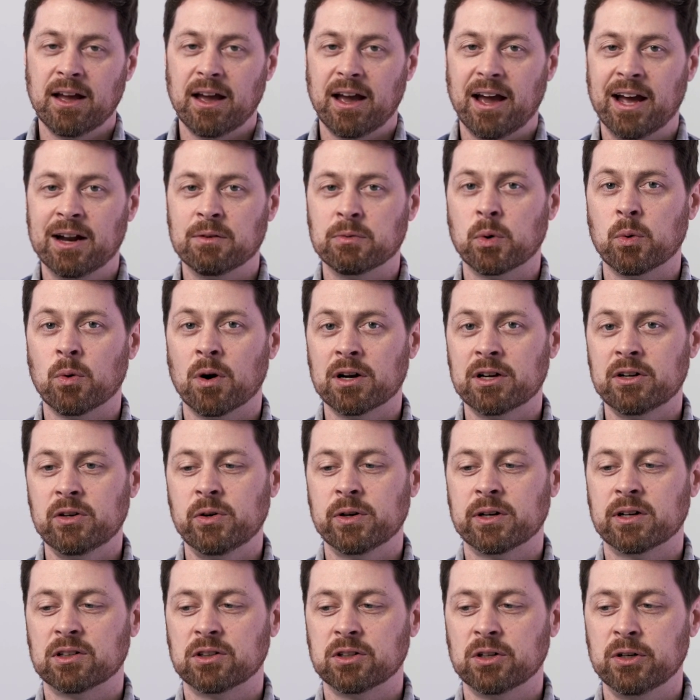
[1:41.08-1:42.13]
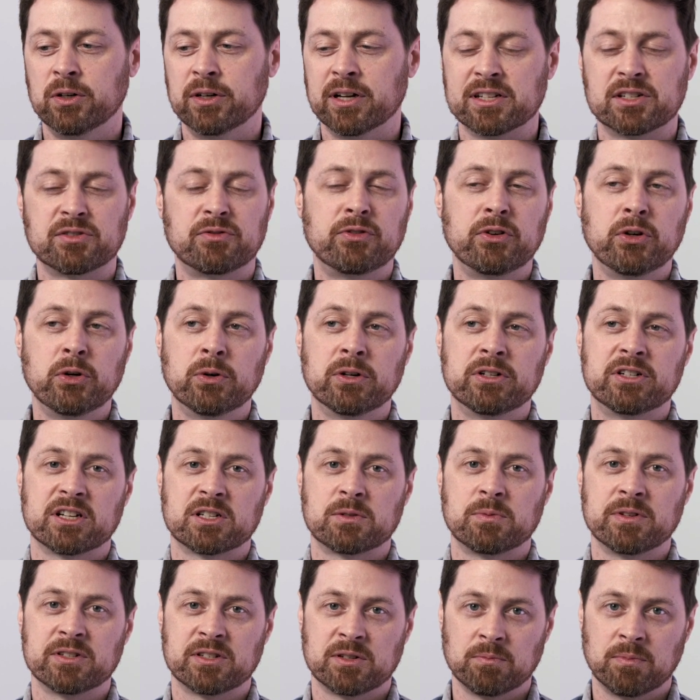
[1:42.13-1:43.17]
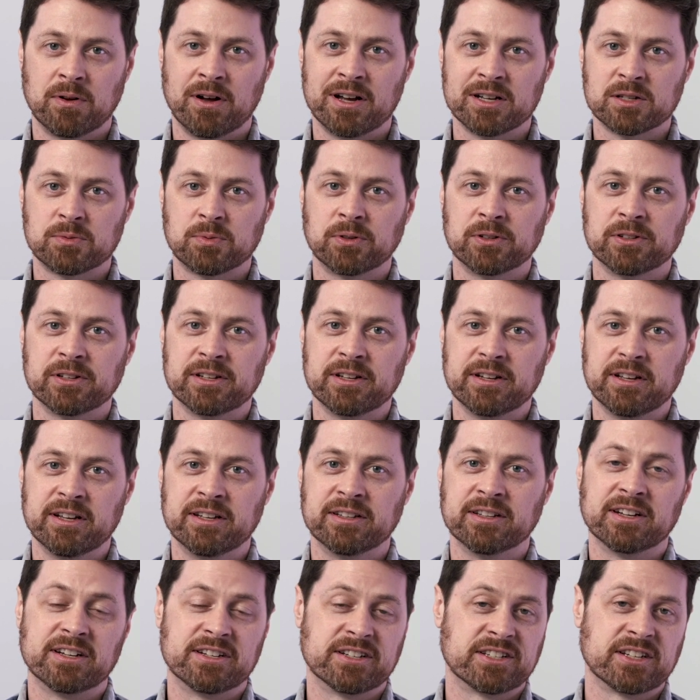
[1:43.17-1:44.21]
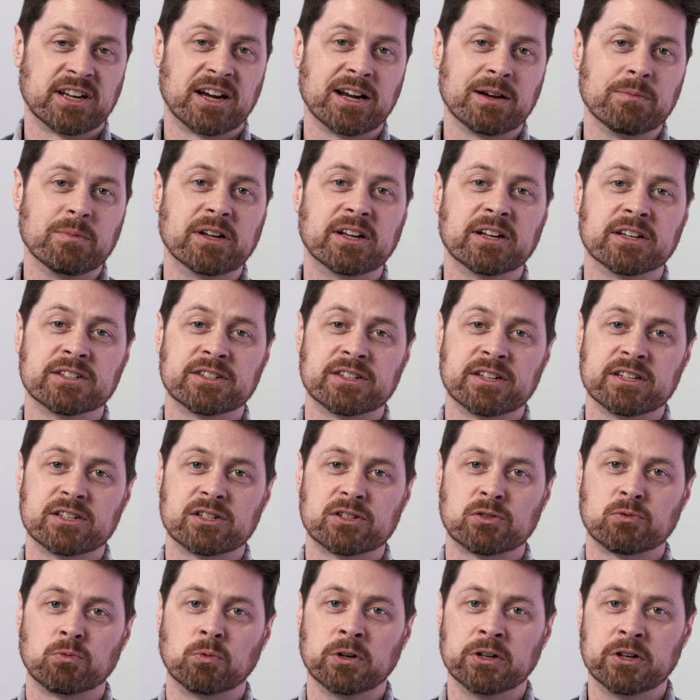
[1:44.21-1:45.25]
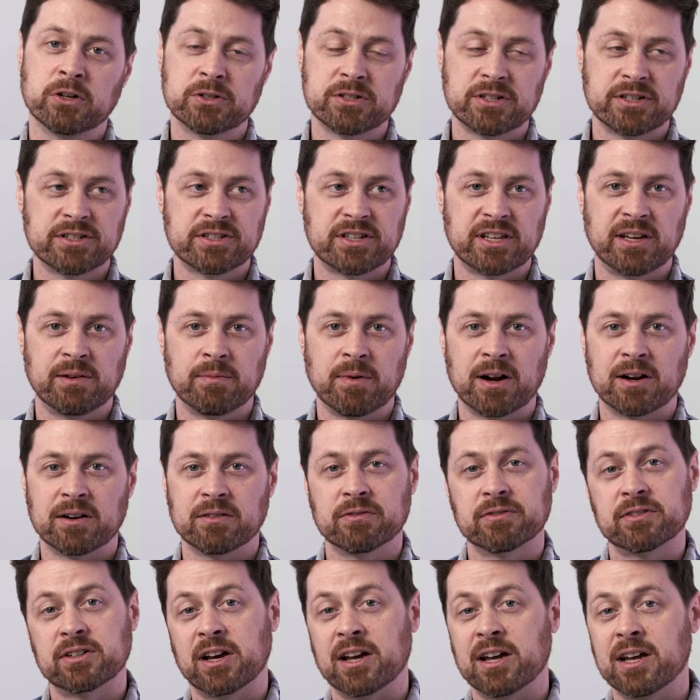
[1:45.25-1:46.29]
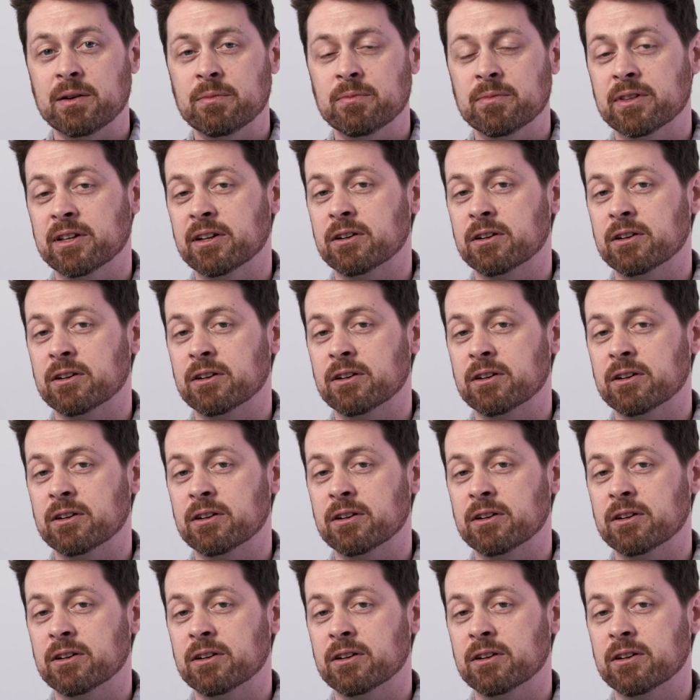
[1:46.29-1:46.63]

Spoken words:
And we want to include as few adjustments as possible in the design because this reduces the amount of time